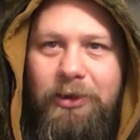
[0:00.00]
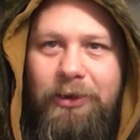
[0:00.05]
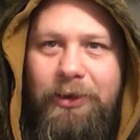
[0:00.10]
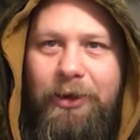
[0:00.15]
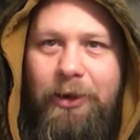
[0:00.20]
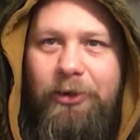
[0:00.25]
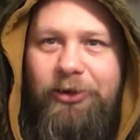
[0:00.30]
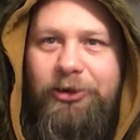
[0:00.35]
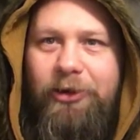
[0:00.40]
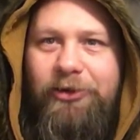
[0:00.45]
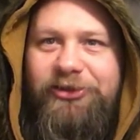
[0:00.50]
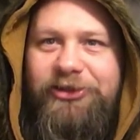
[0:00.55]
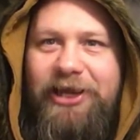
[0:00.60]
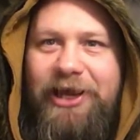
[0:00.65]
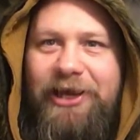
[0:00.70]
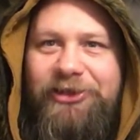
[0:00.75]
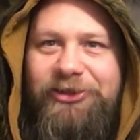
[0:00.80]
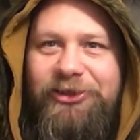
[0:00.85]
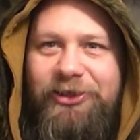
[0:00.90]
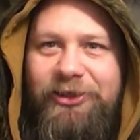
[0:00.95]
Now,
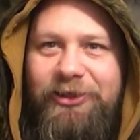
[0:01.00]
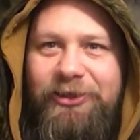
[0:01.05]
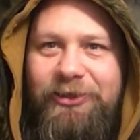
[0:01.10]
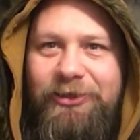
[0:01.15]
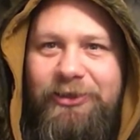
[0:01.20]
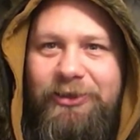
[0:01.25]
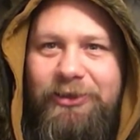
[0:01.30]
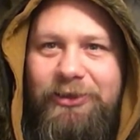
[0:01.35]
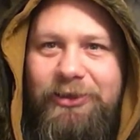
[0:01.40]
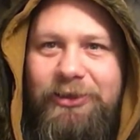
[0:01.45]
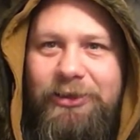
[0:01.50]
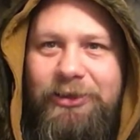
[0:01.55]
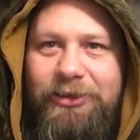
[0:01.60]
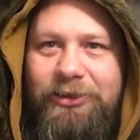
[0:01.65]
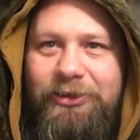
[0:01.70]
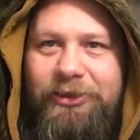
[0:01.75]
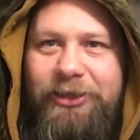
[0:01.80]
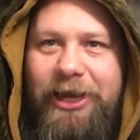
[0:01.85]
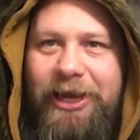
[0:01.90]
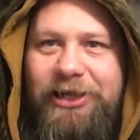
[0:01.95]
Jarnaxa
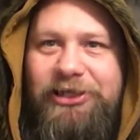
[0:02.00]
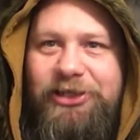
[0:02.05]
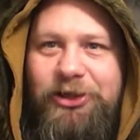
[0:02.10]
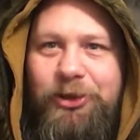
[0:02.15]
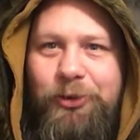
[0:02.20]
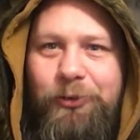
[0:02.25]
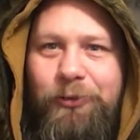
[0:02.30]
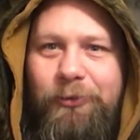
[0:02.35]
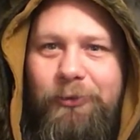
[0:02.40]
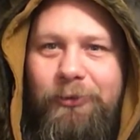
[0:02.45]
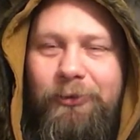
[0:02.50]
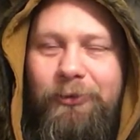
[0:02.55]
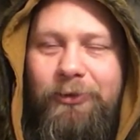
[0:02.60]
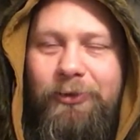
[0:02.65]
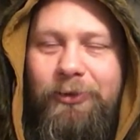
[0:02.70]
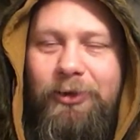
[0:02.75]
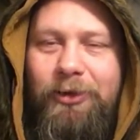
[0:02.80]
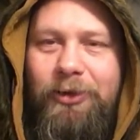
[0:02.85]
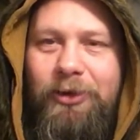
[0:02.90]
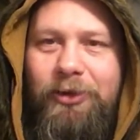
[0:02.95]
takes Thor
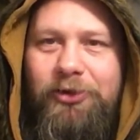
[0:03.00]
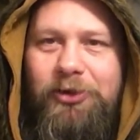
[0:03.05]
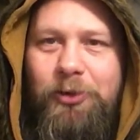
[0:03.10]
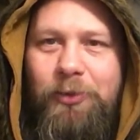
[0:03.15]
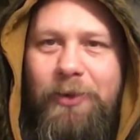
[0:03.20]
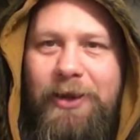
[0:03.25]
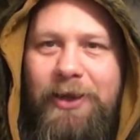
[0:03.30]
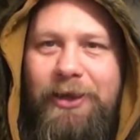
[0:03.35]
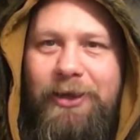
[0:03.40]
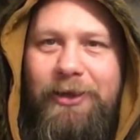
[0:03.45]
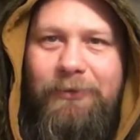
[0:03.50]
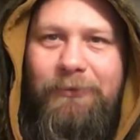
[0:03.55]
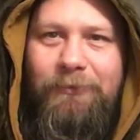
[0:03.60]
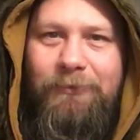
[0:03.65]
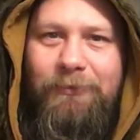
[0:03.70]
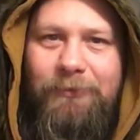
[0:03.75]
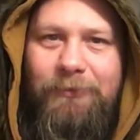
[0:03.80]
to a